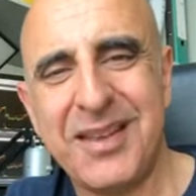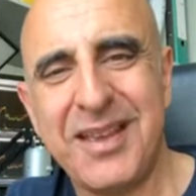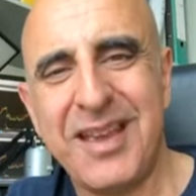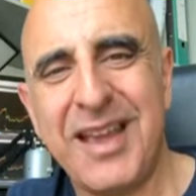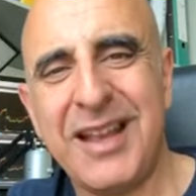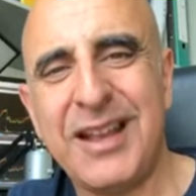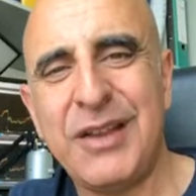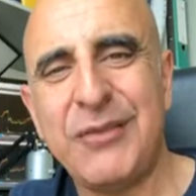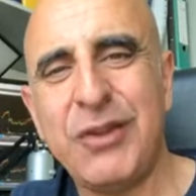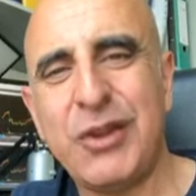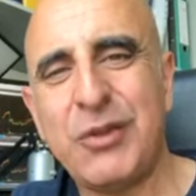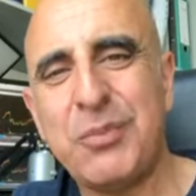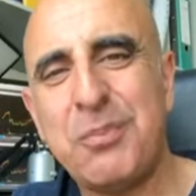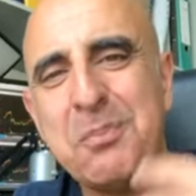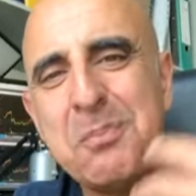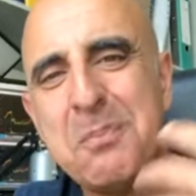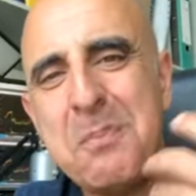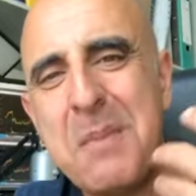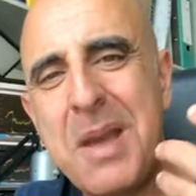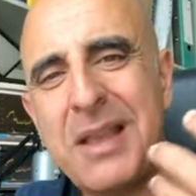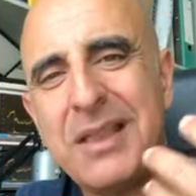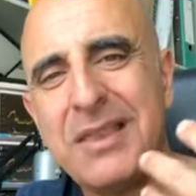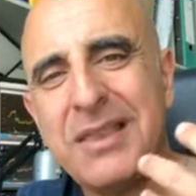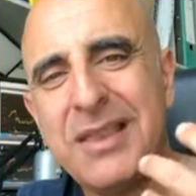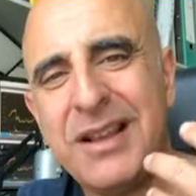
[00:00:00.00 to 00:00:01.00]
And if it
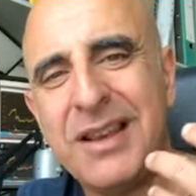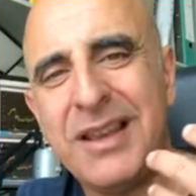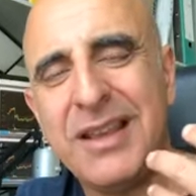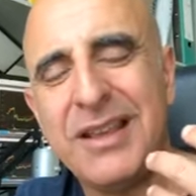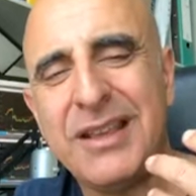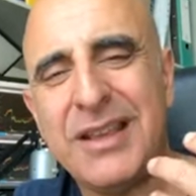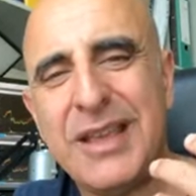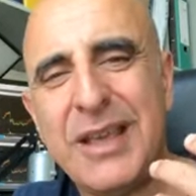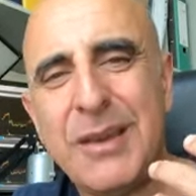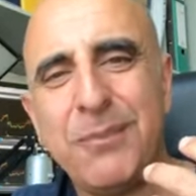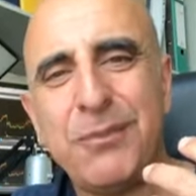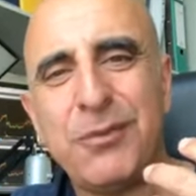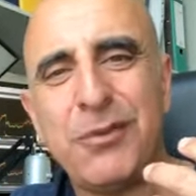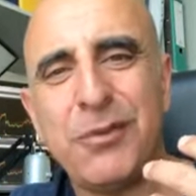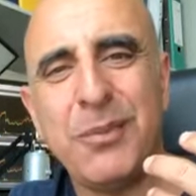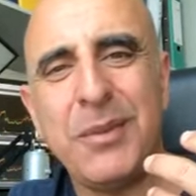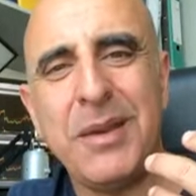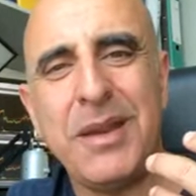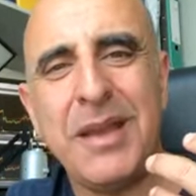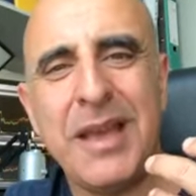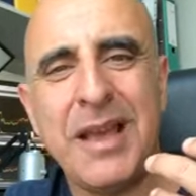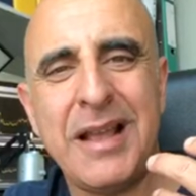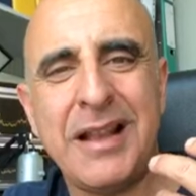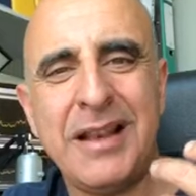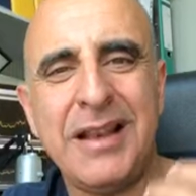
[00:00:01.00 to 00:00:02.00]
mentally keeps
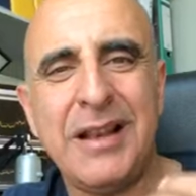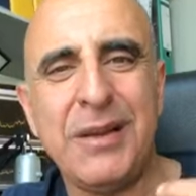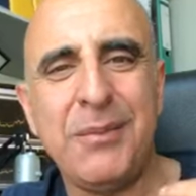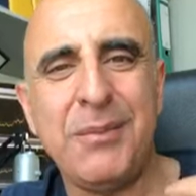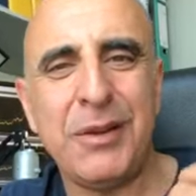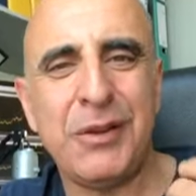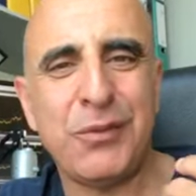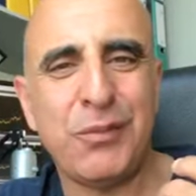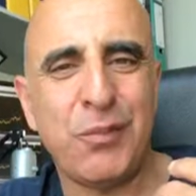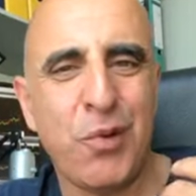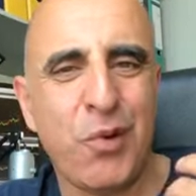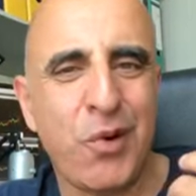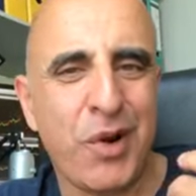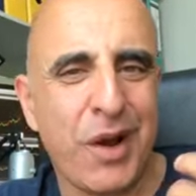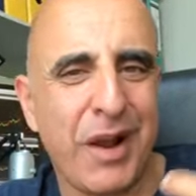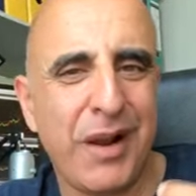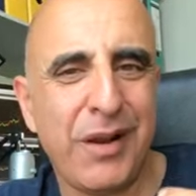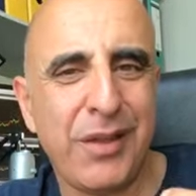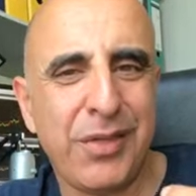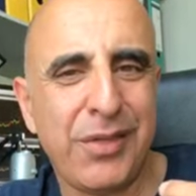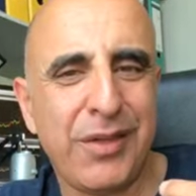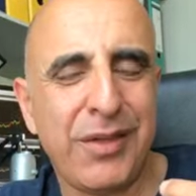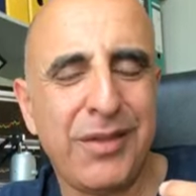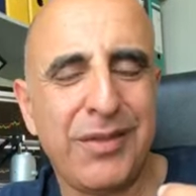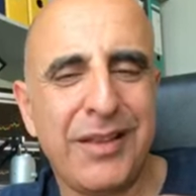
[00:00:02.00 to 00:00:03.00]
me a little bit more
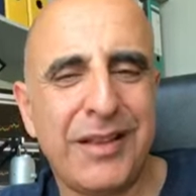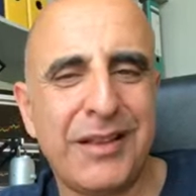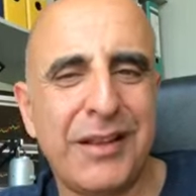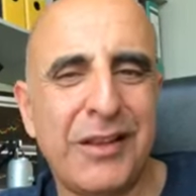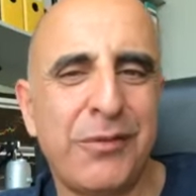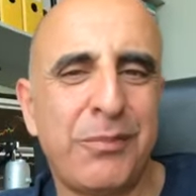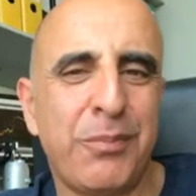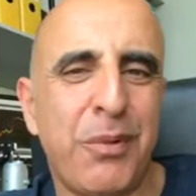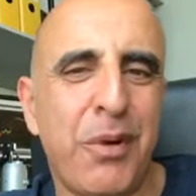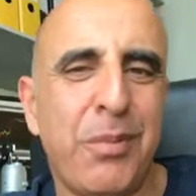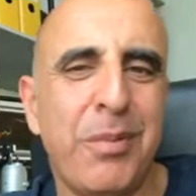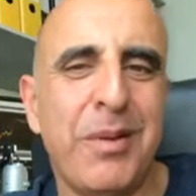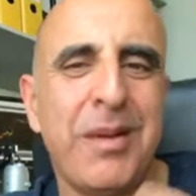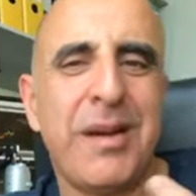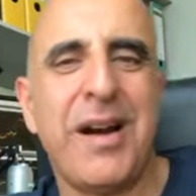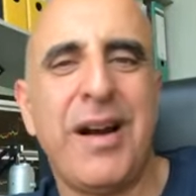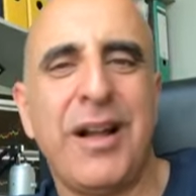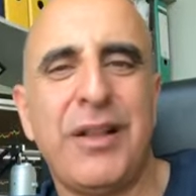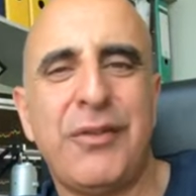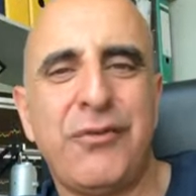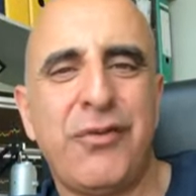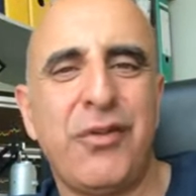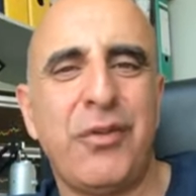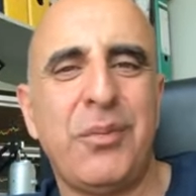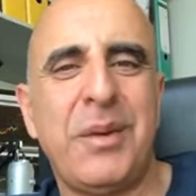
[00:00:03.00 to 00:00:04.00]
healthy, then it's probably right
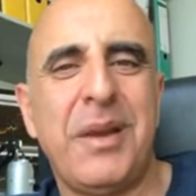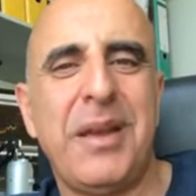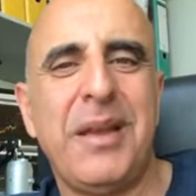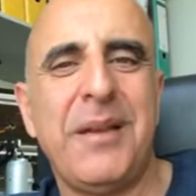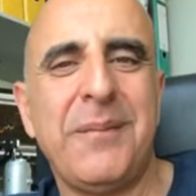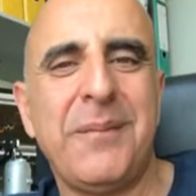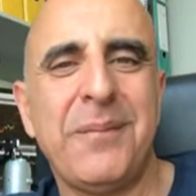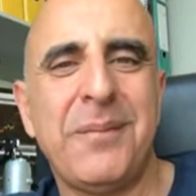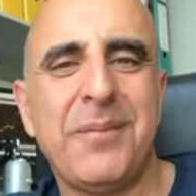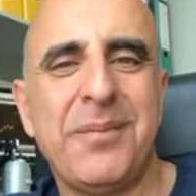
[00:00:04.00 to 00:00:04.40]
for me.